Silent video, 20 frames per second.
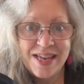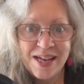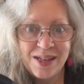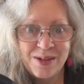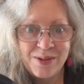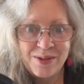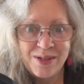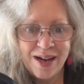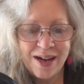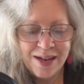
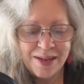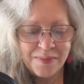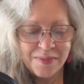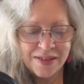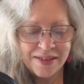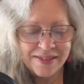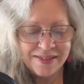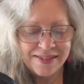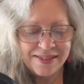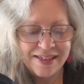yellow
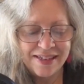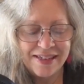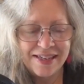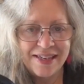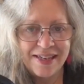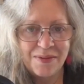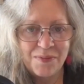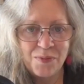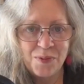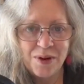diamond.
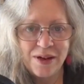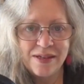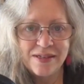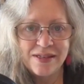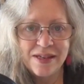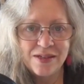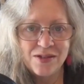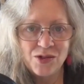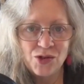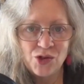It
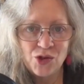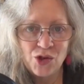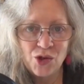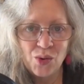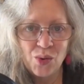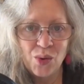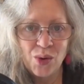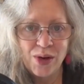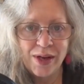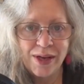brings us
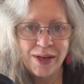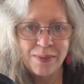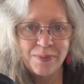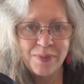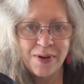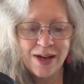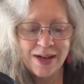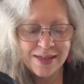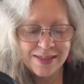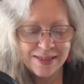joy,
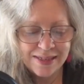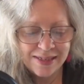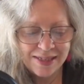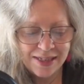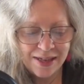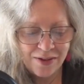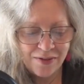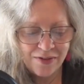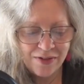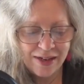
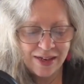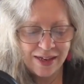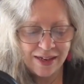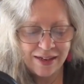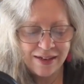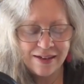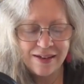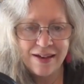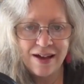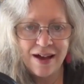
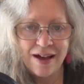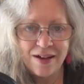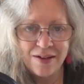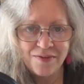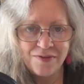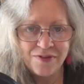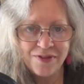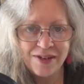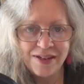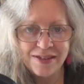positivity,
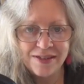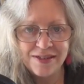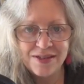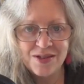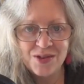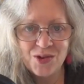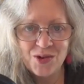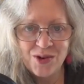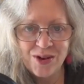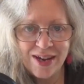
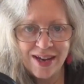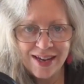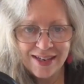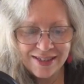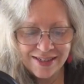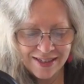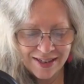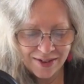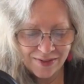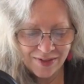confidence,
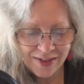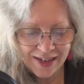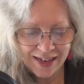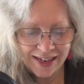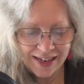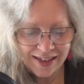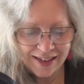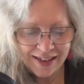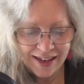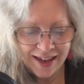
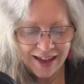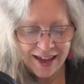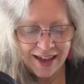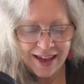creativity,